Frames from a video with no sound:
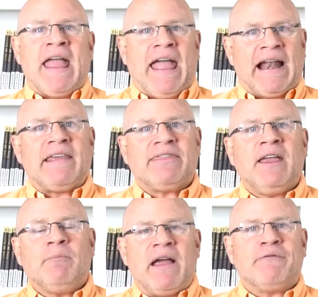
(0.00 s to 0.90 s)
And I
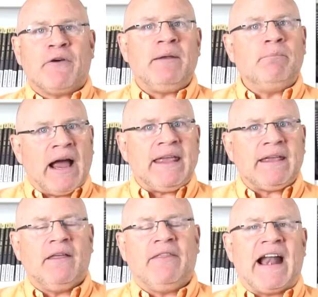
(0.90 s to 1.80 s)
think my friend
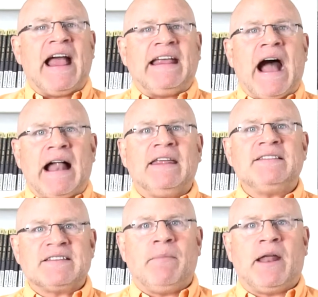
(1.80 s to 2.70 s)
Mike, that I got
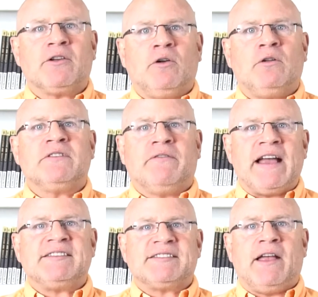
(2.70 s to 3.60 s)
into medical
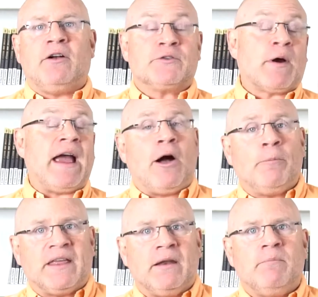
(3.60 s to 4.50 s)
device sales, or I
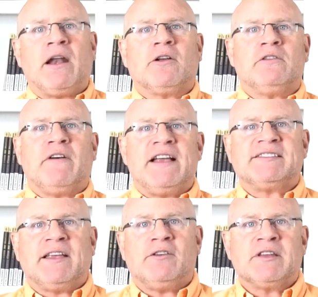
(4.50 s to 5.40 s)
helped get in medical
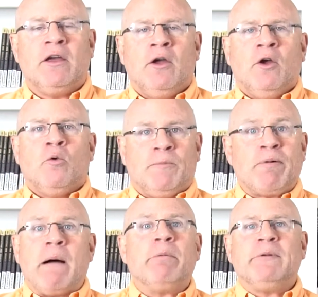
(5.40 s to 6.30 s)
device sales, would
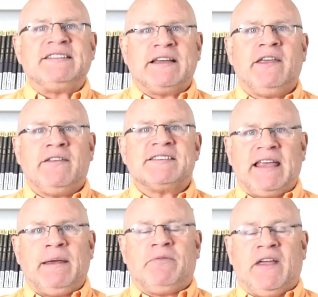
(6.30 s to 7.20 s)
probably tell you the
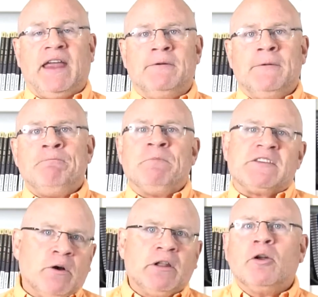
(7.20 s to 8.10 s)
same thing.
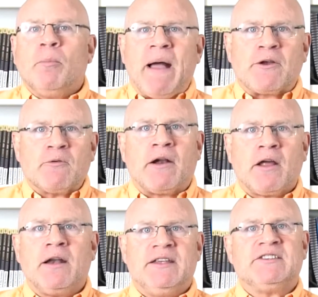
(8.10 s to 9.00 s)
So a little background
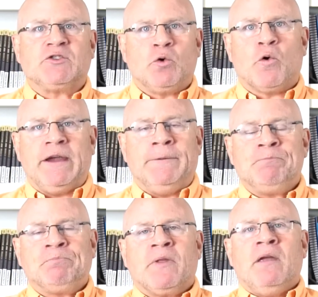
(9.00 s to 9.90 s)
on his story.
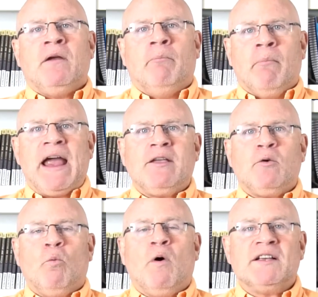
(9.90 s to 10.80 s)

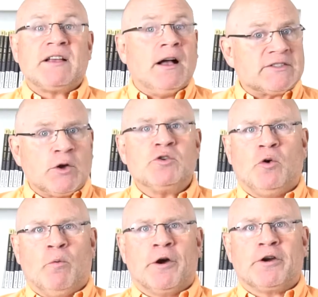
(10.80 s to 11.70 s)
Mike was a
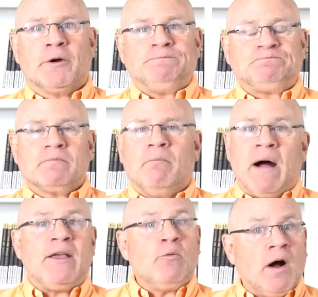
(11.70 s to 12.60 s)
social worker.
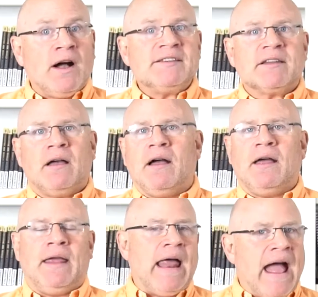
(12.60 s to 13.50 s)
Mike was
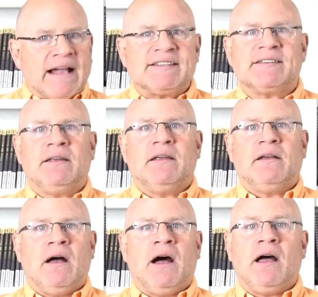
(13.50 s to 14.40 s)
an
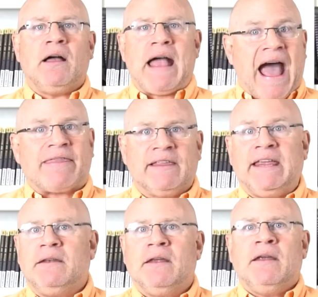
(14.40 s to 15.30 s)
ex-athlete.